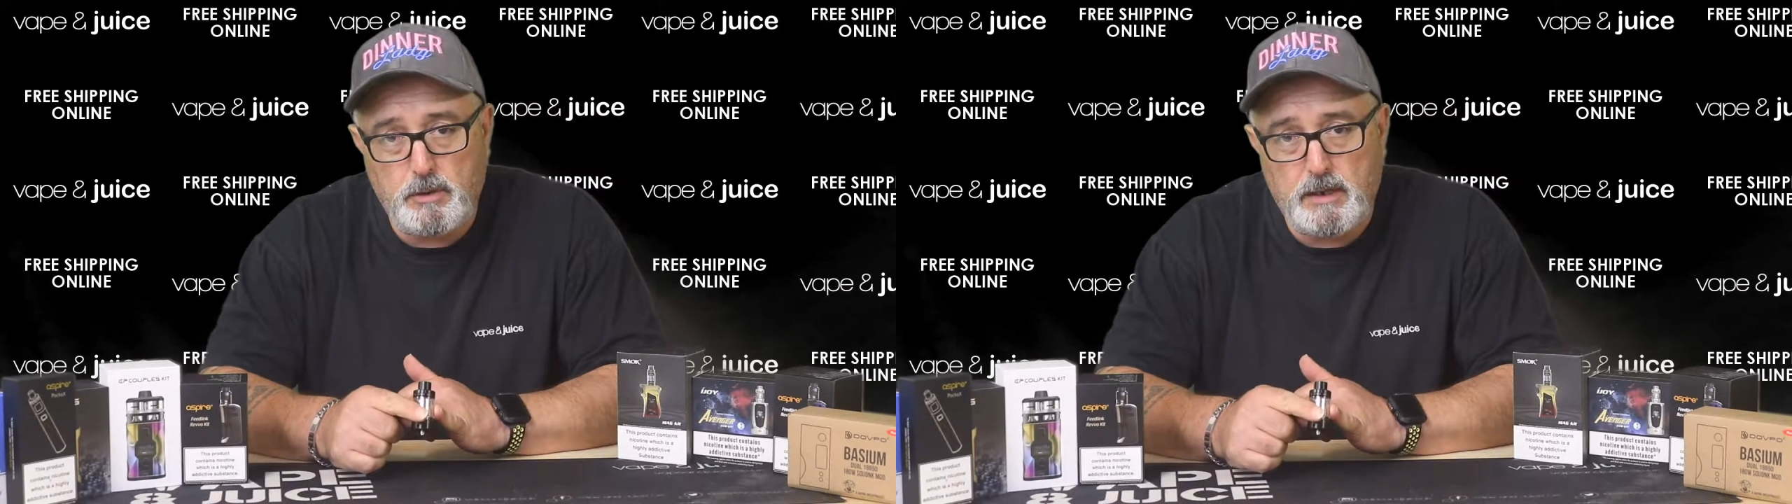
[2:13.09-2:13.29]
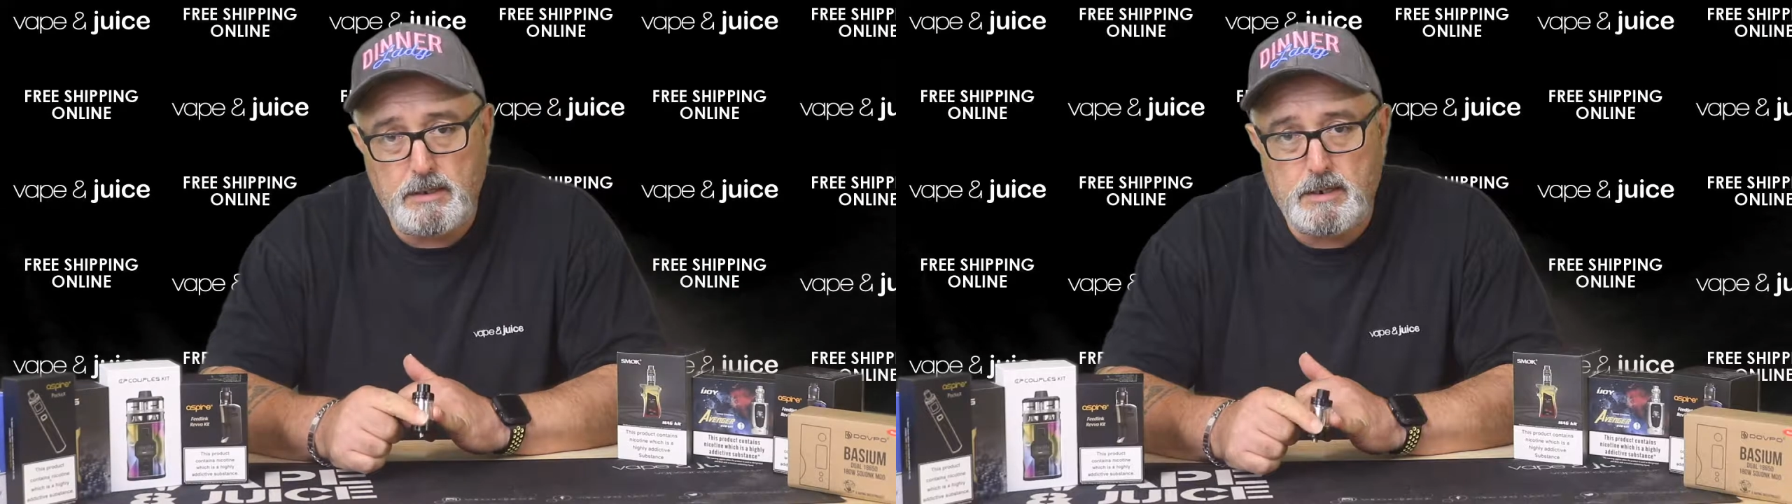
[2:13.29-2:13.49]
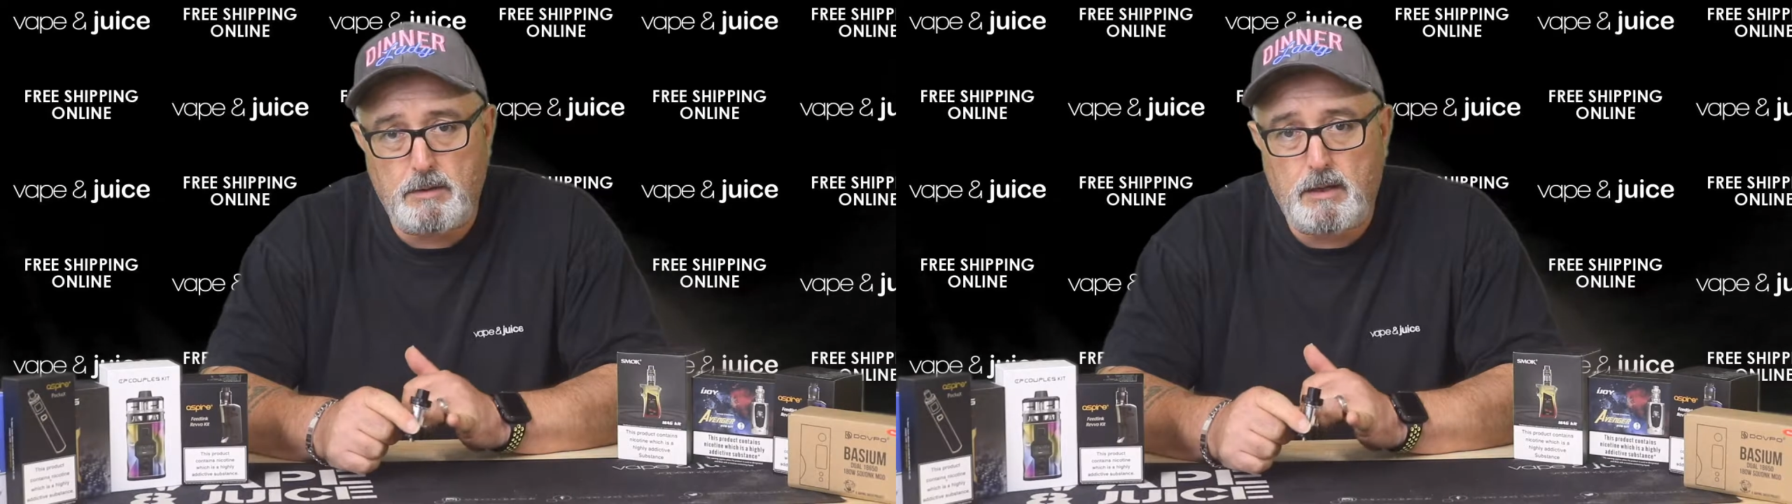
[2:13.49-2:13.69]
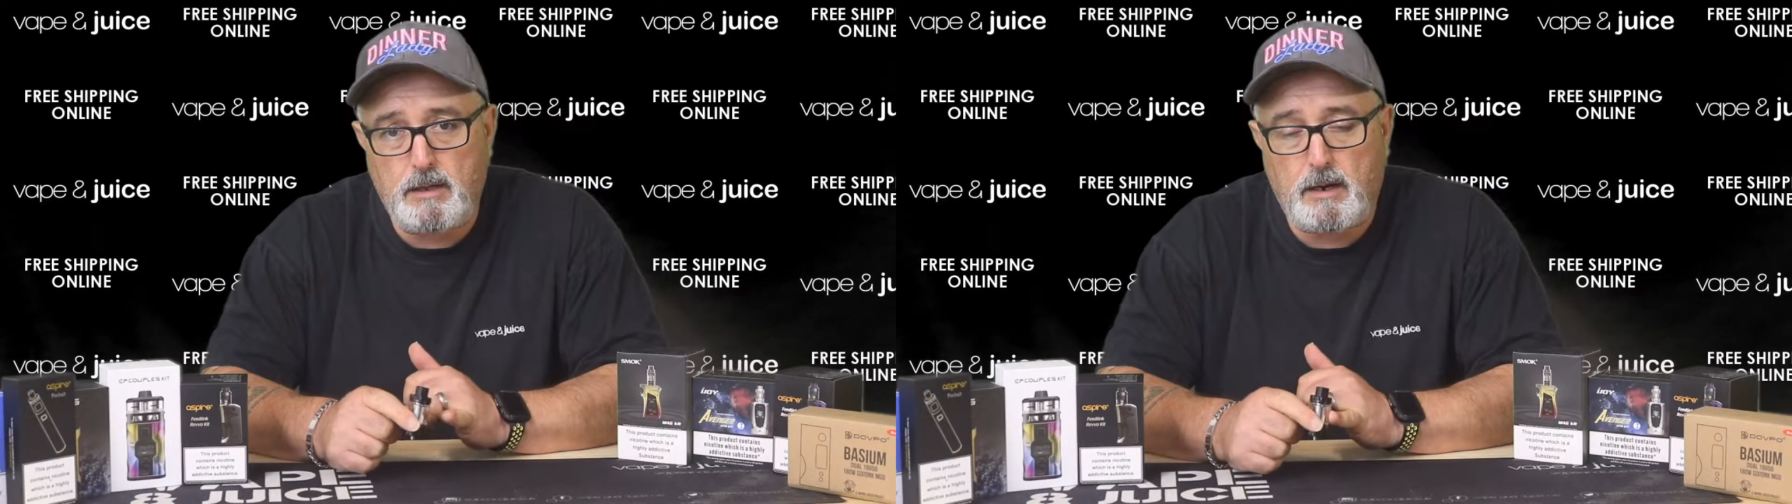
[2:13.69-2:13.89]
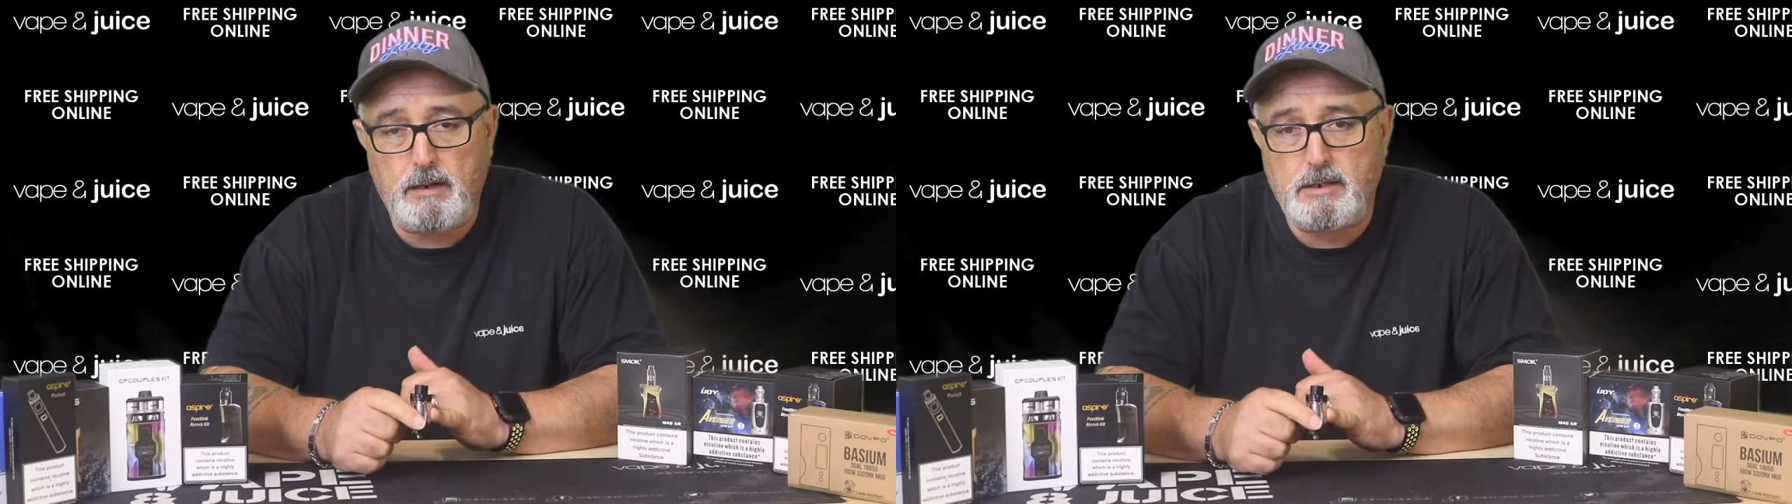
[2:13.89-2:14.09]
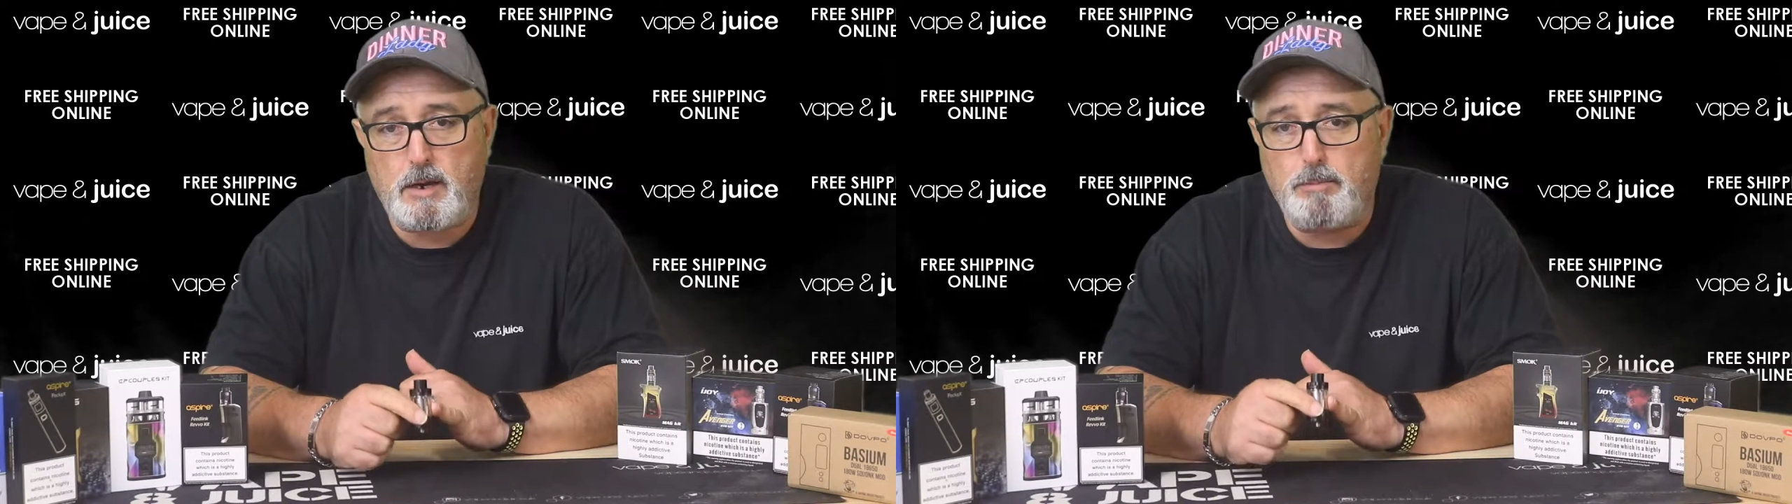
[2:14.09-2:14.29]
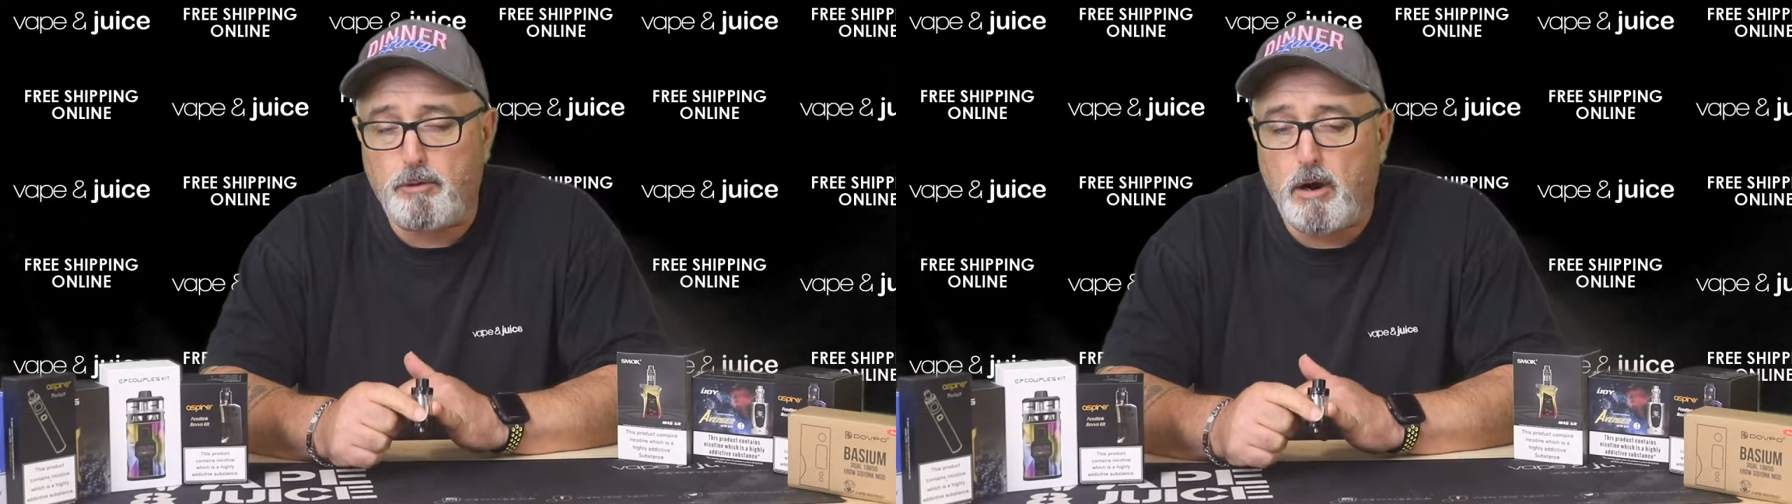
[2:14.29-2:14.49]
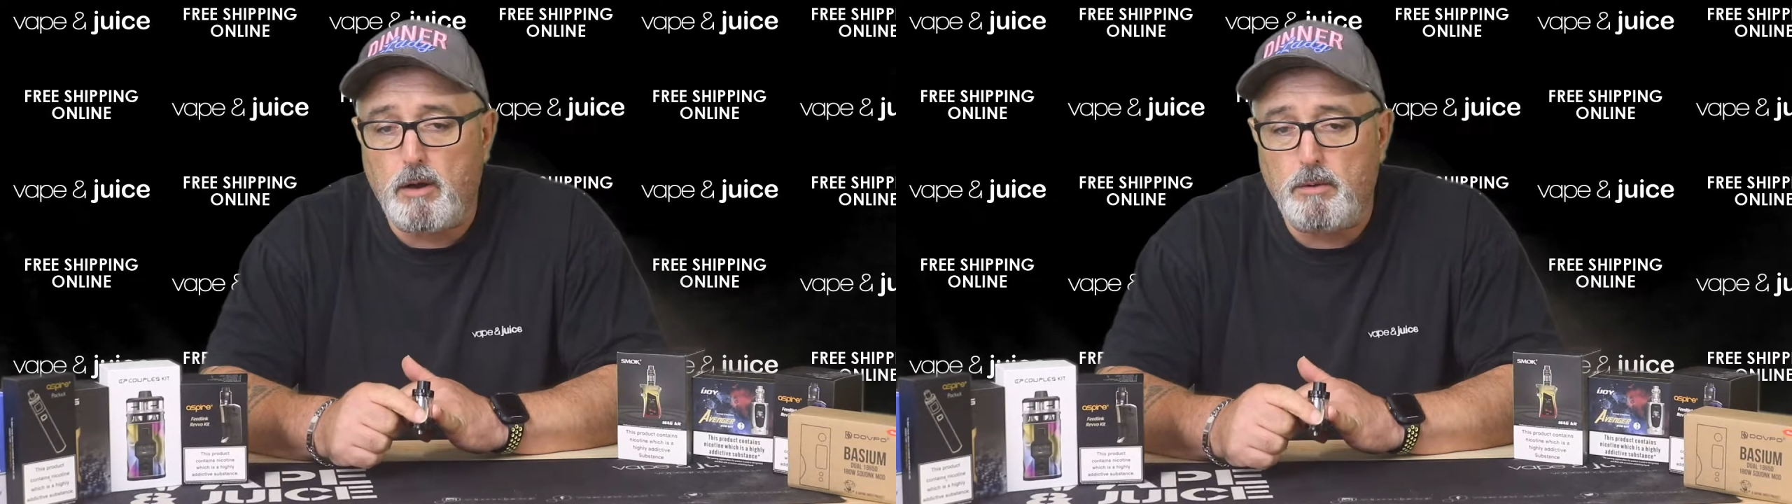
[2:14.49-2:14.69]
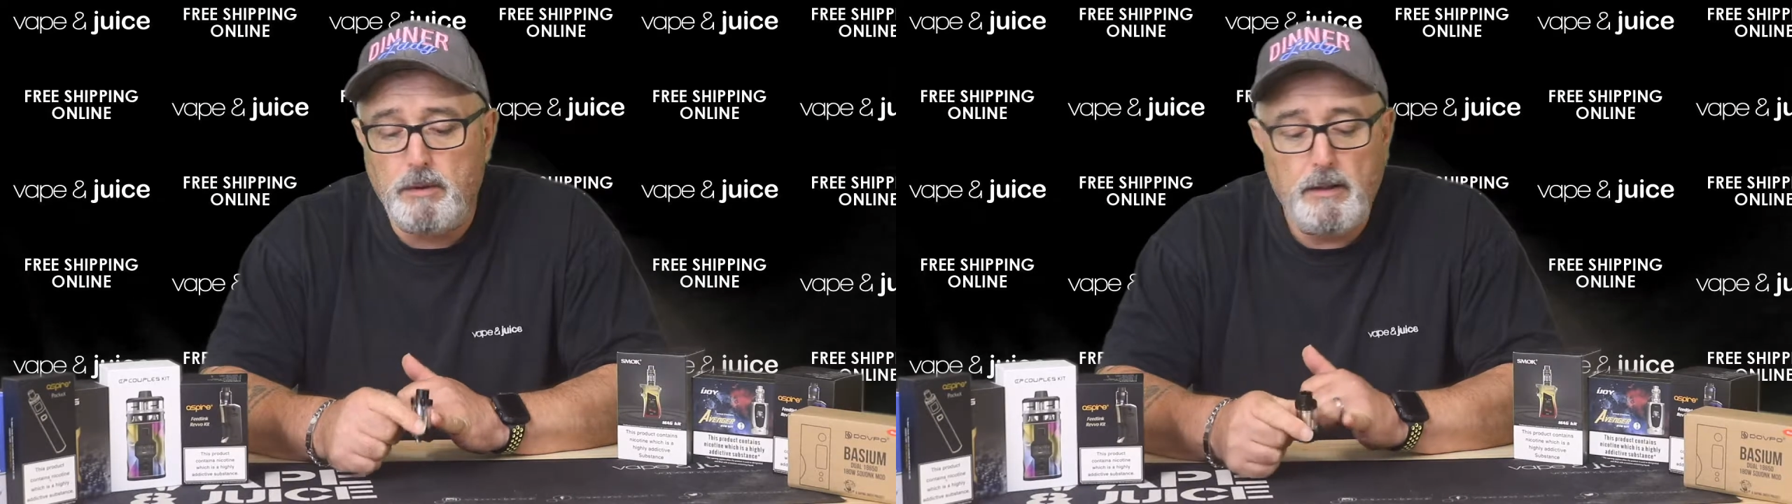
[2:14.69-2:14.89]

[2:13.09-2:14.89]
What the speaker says: Cleito and the Cleito Pro.